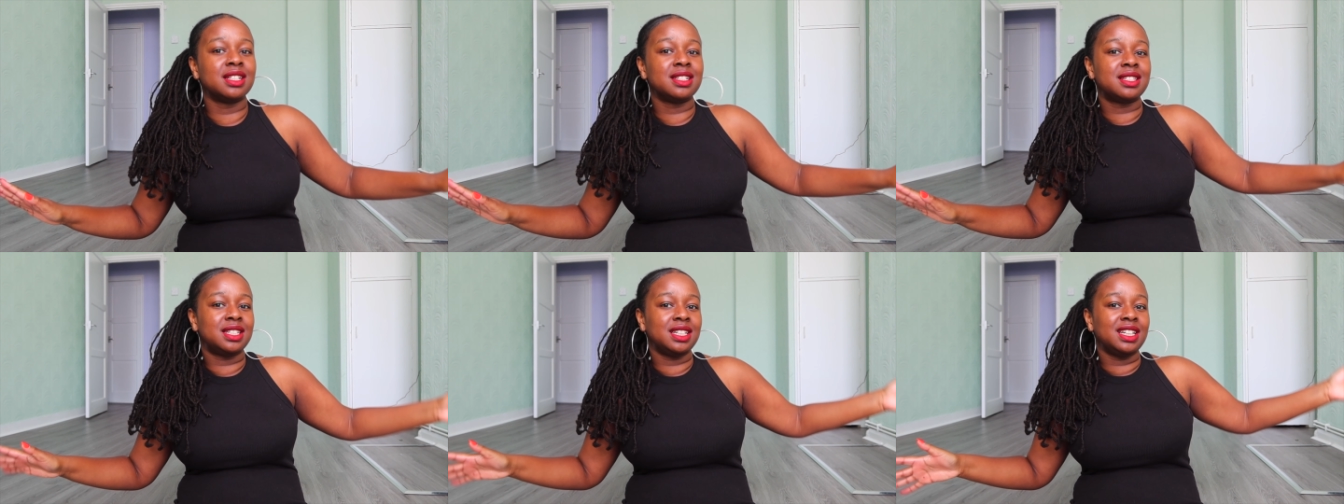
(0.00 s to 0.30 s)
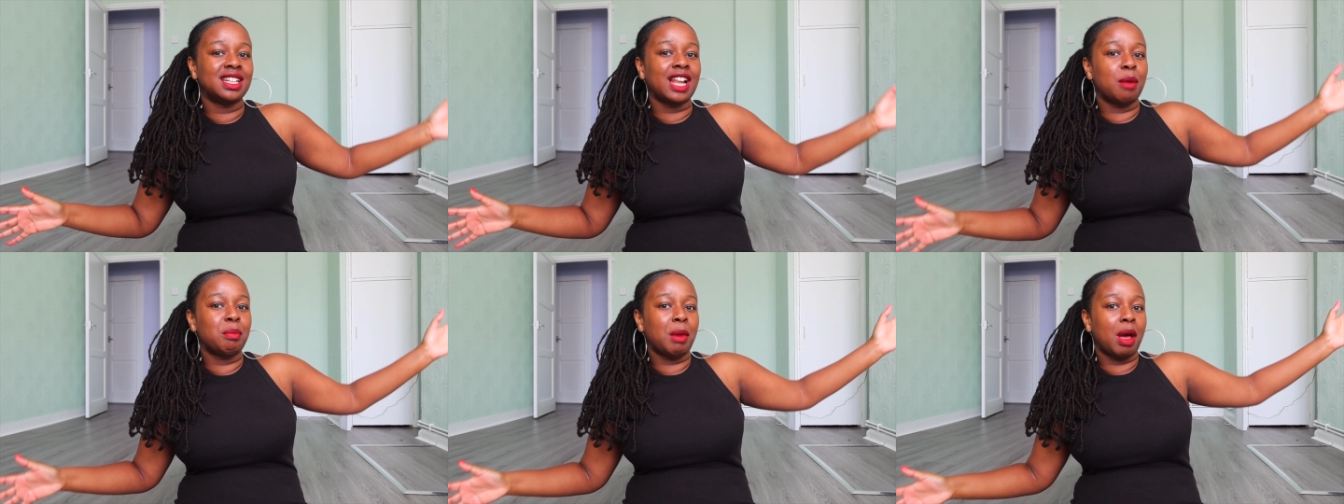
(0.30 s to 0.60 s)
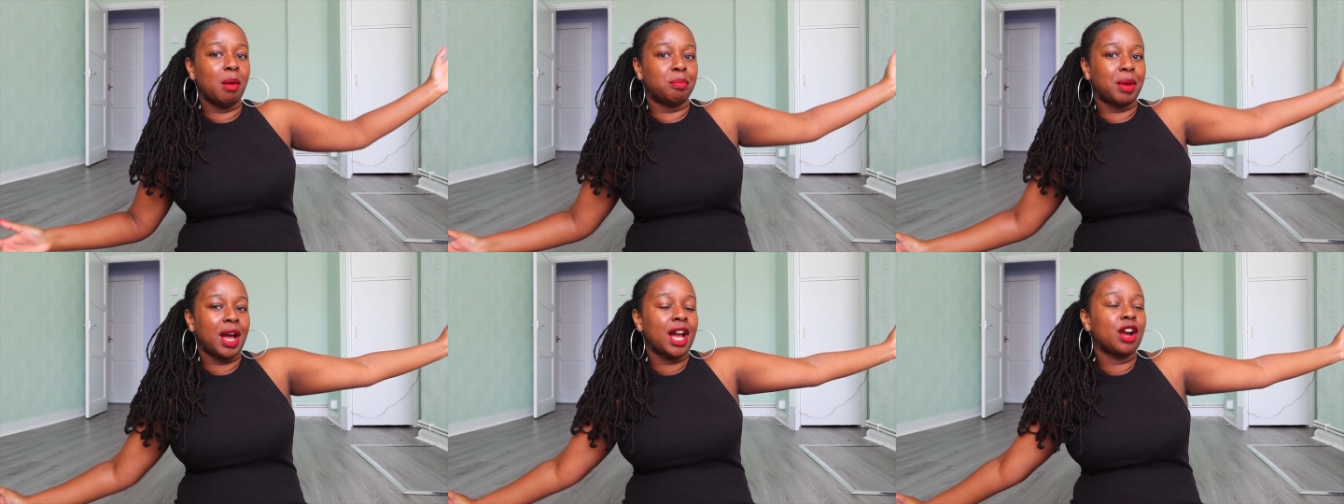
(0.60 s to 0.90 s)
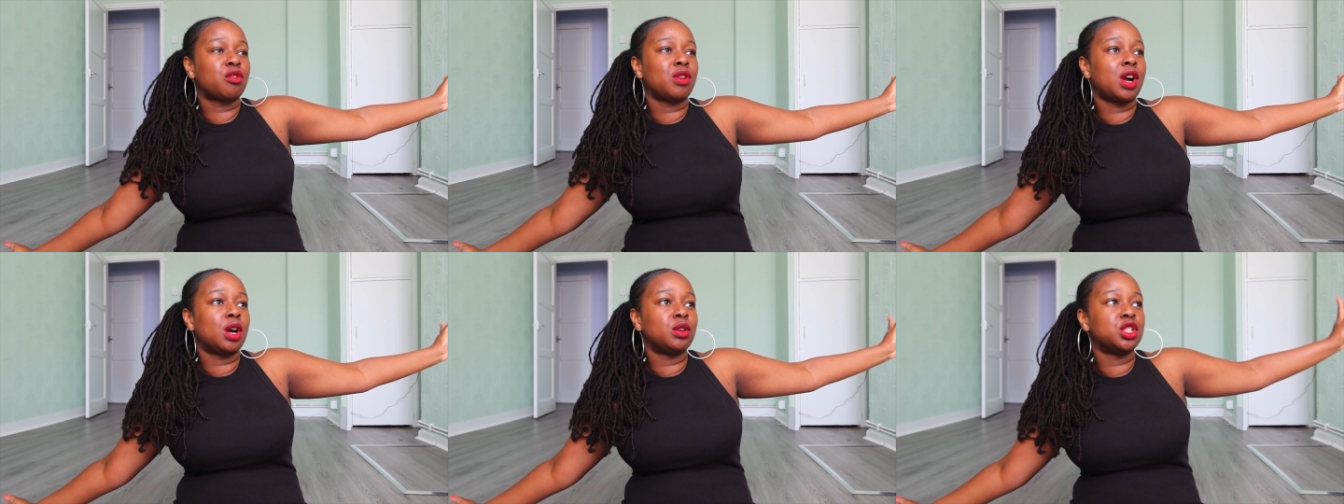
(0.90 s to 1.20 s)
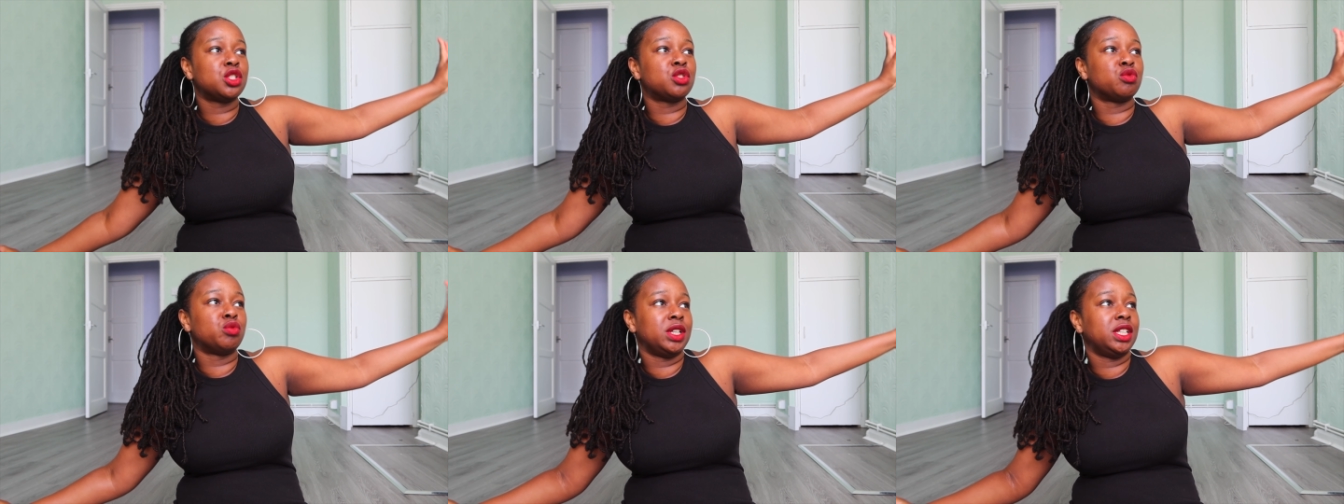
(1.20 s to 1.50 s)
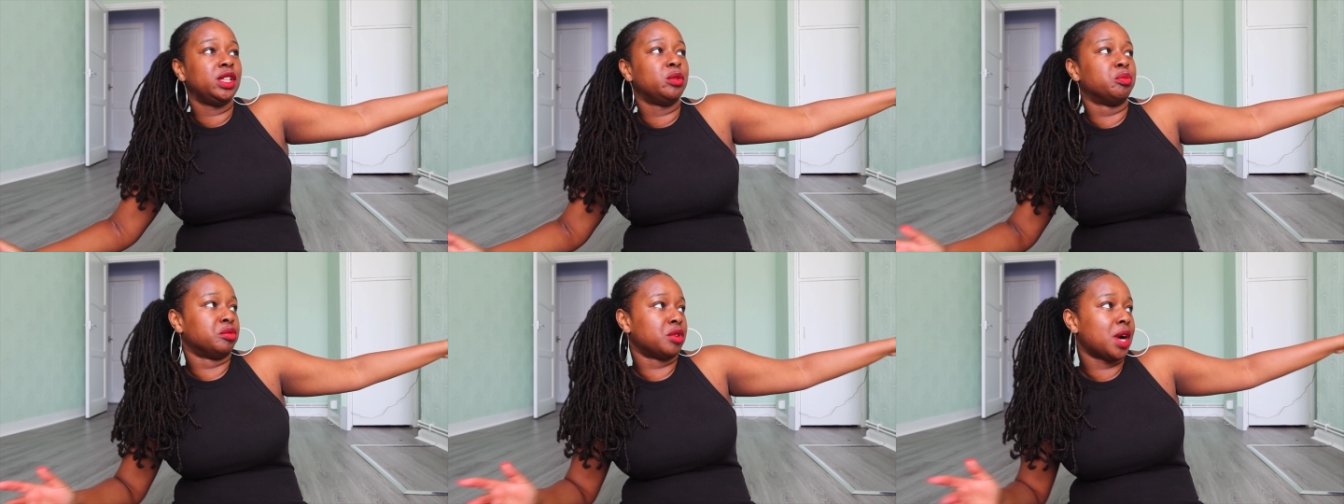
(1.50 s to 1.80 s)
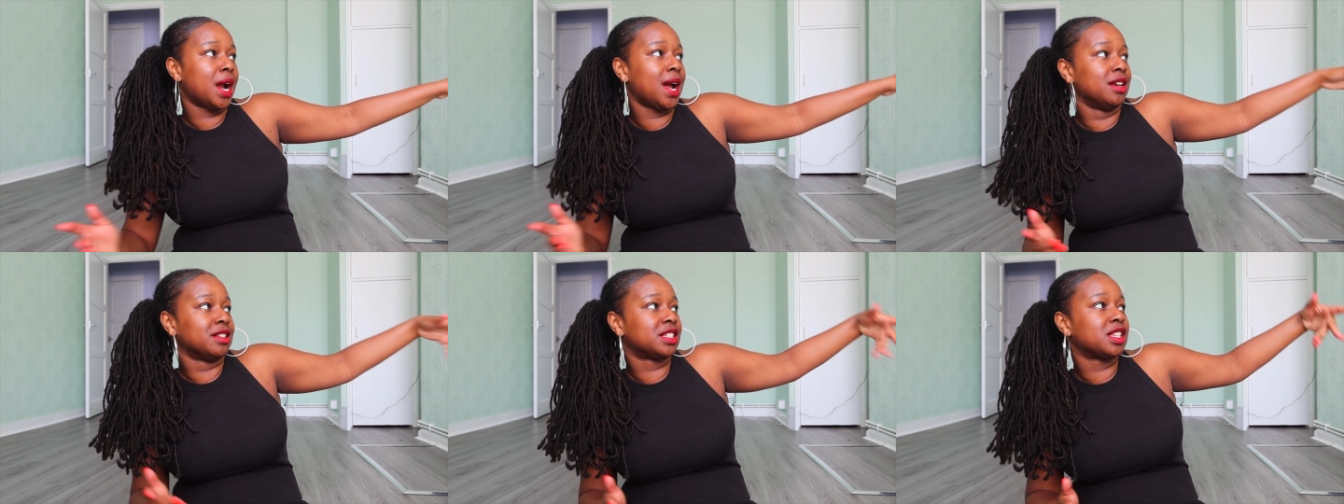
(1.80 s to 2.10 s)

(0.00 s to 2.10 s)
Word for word: can see, like, my background is really bright.